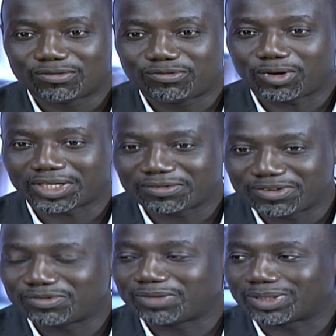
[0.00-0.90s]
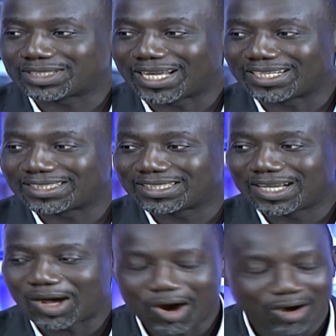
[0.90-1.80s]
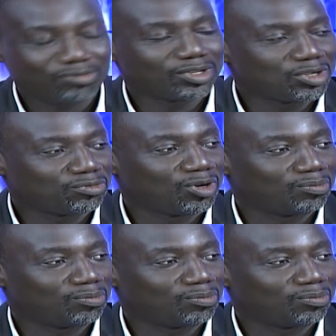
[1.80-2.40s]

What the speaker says: 40–50% of the youthful